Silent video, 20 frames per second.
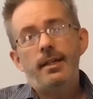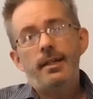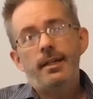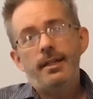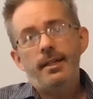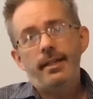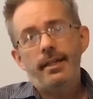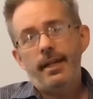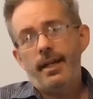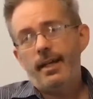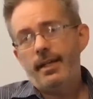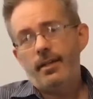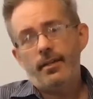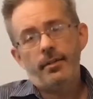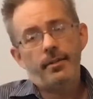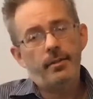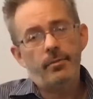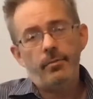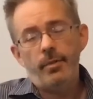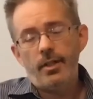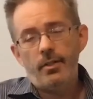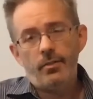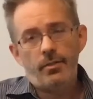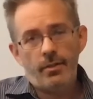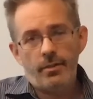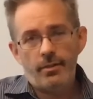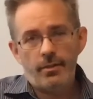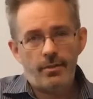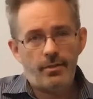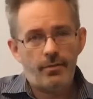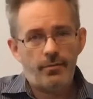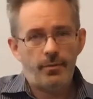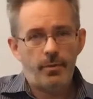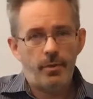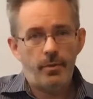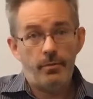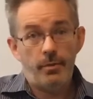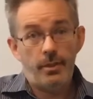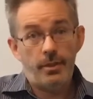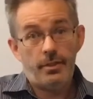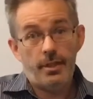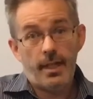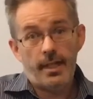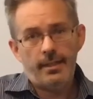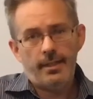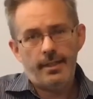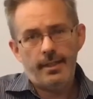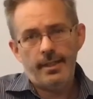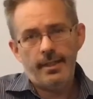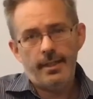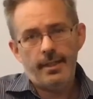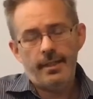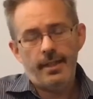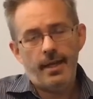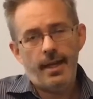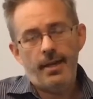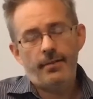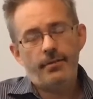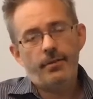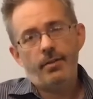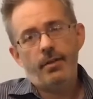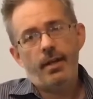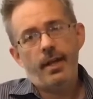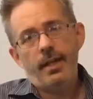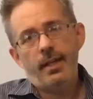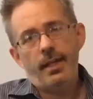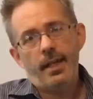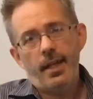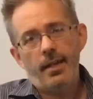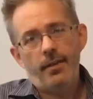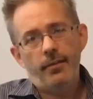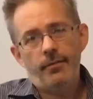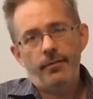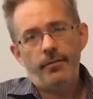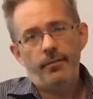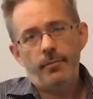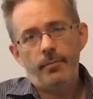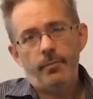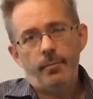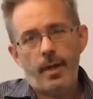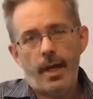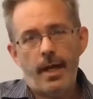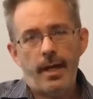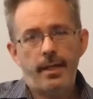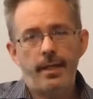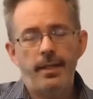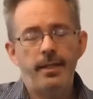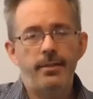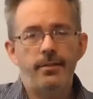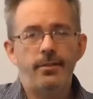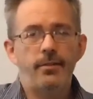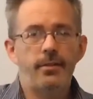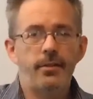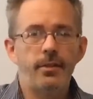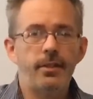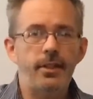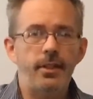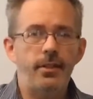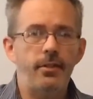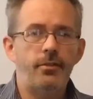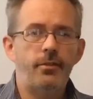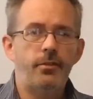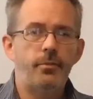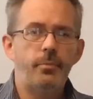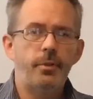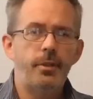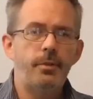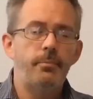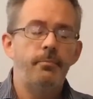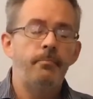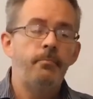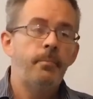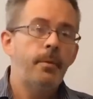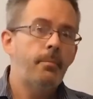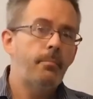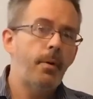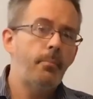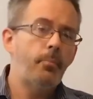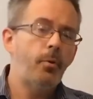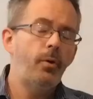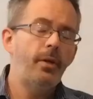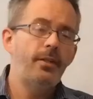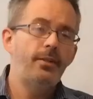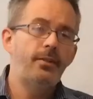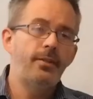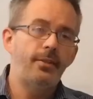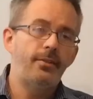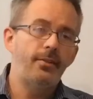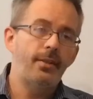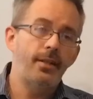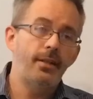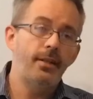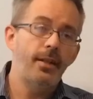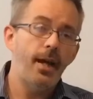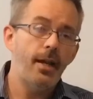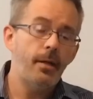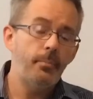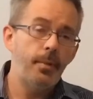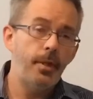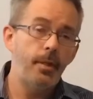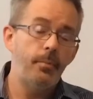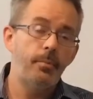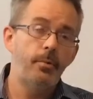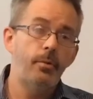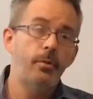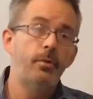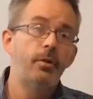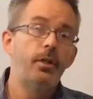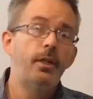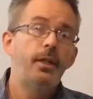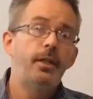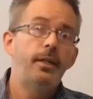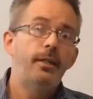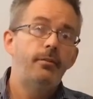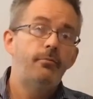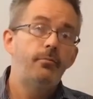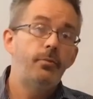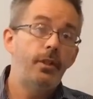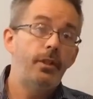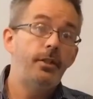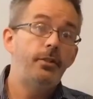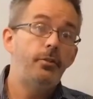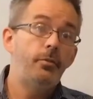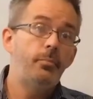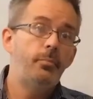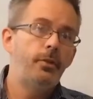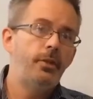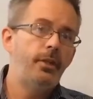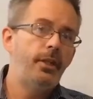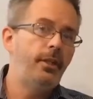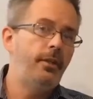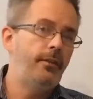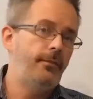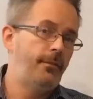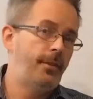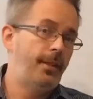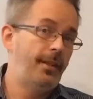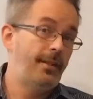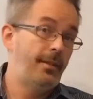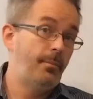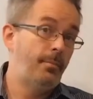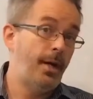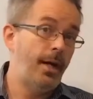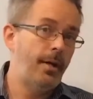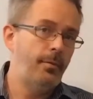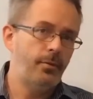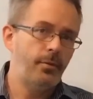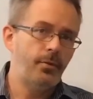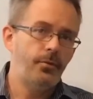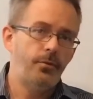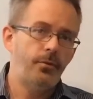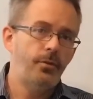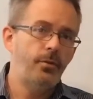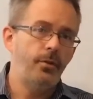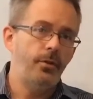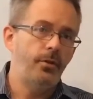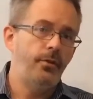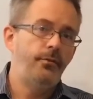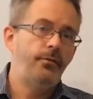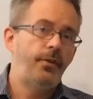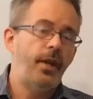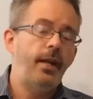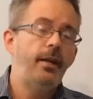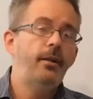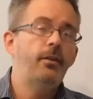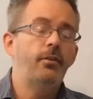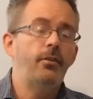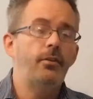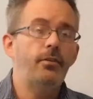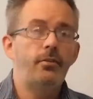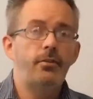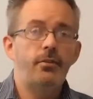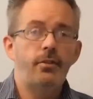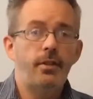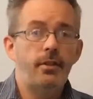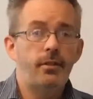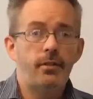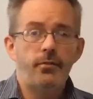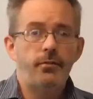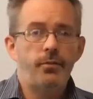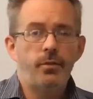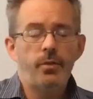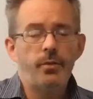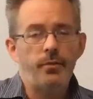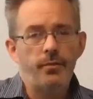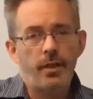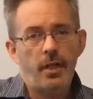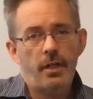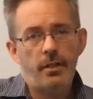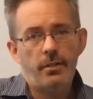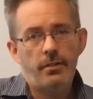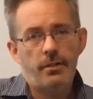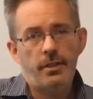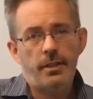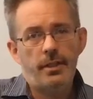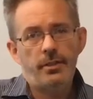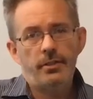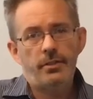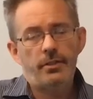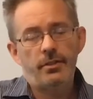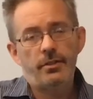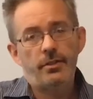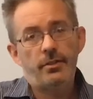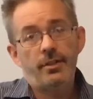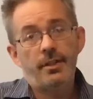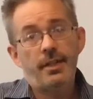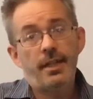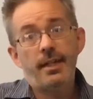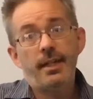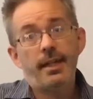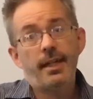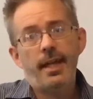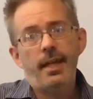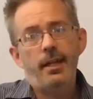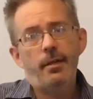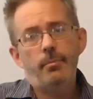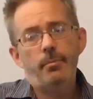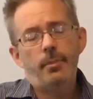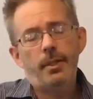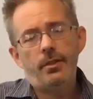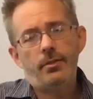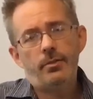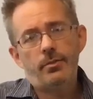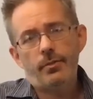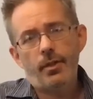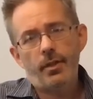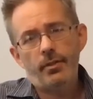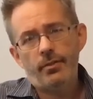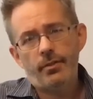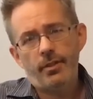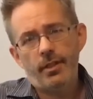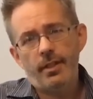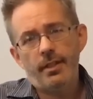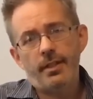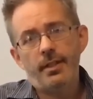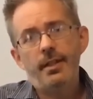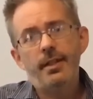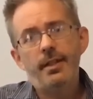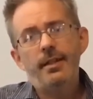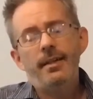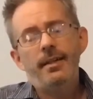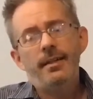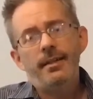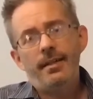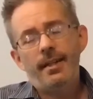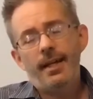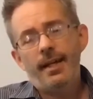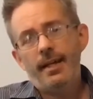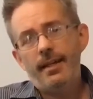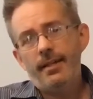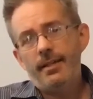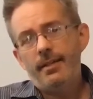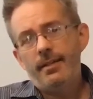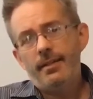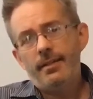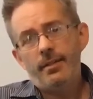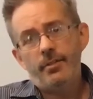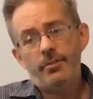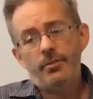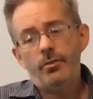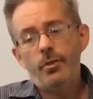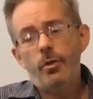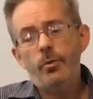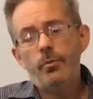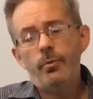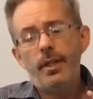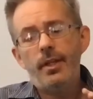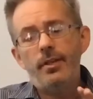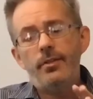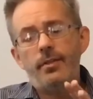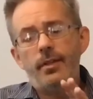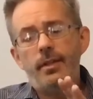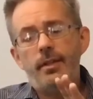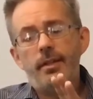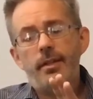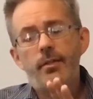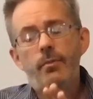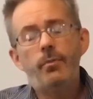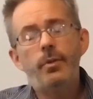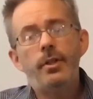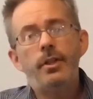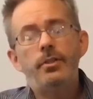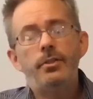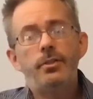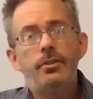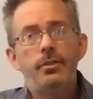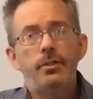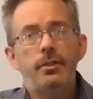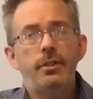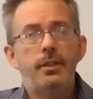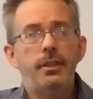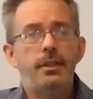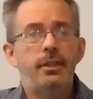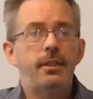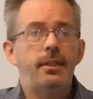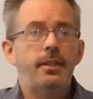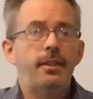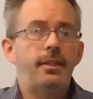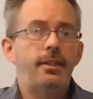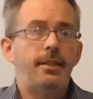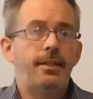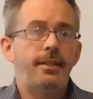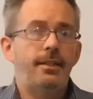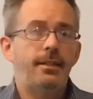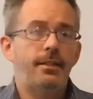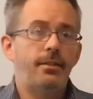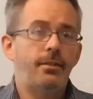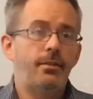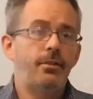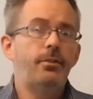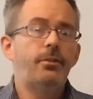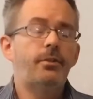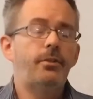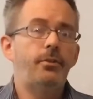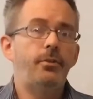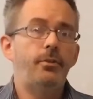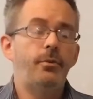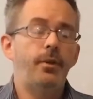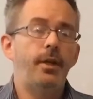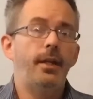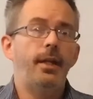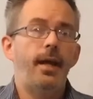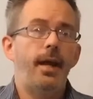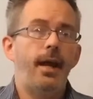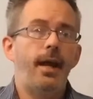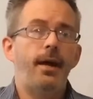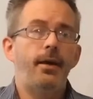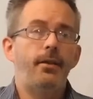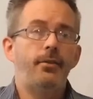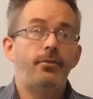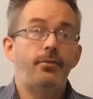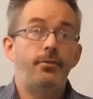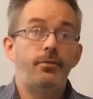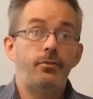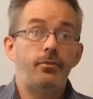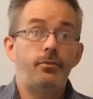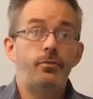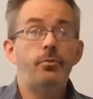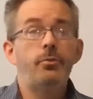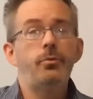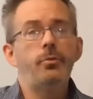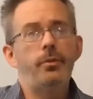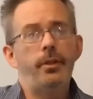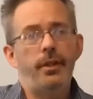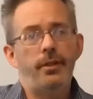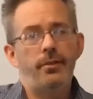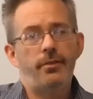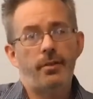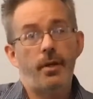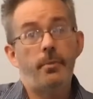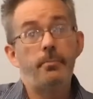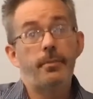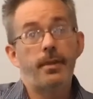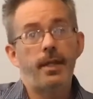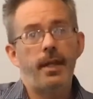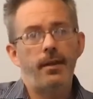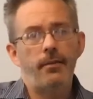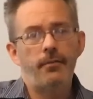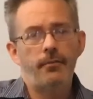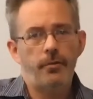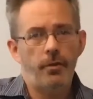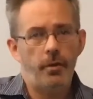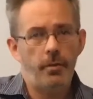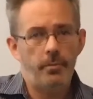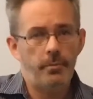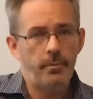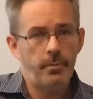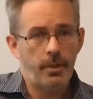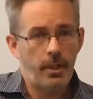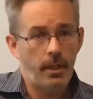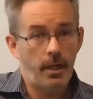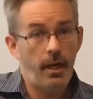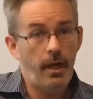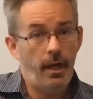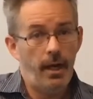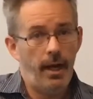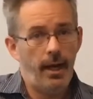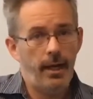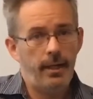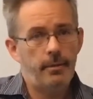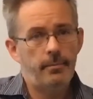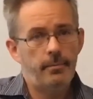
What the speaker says: He had other reasons for rejecting it after I gave back his list. But my point is this, that a lot of people really do believe that the Bible's full of errors, that it's full of contradictions, that it can't be trusted, that there's no reason that we should look to it as truly something from God.